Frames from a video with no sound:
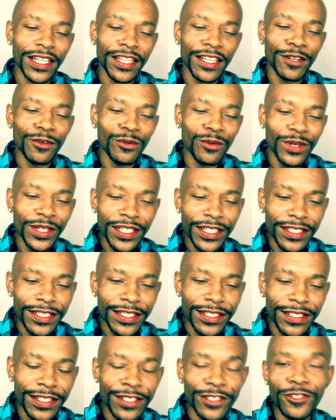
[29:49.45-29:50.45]
Like, what is
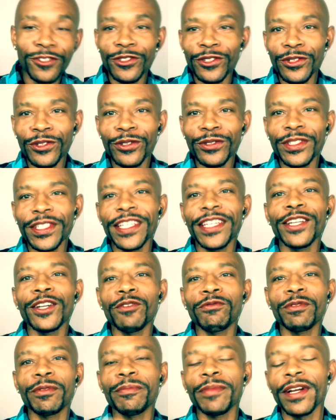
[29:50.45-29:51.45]
it that you do to get
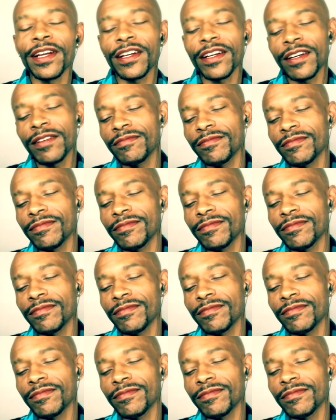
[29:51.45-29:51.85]
over a breakup?